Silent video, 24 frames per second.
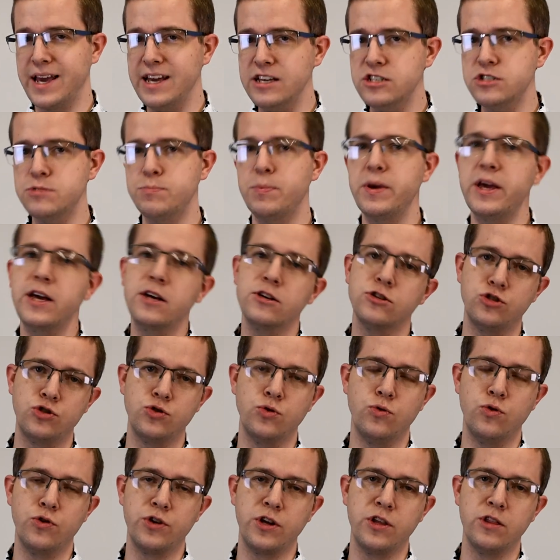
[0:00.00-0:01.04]
is being
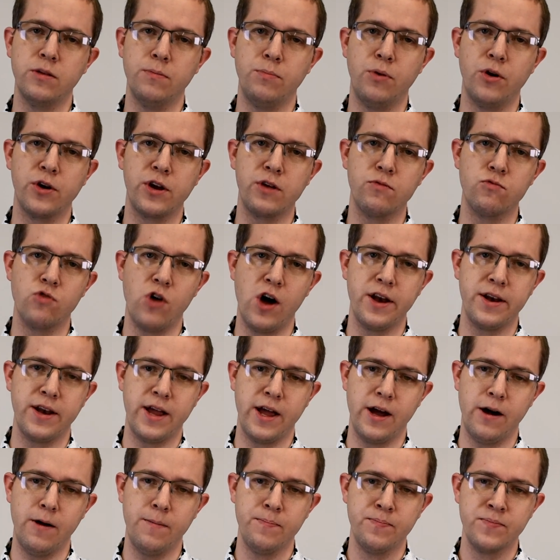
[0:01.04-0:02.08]
stored in the body right
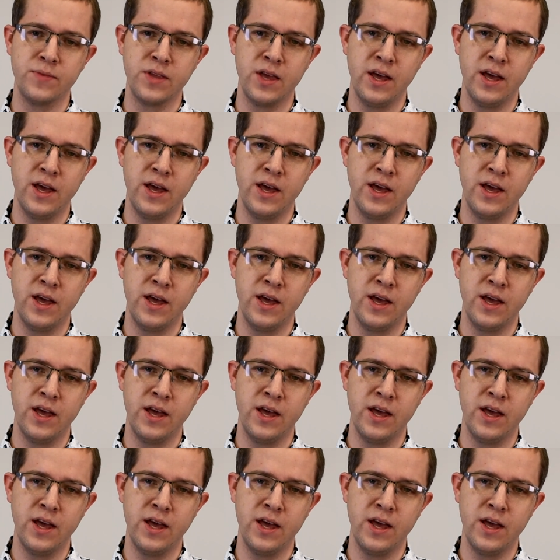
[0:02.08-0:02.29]
now.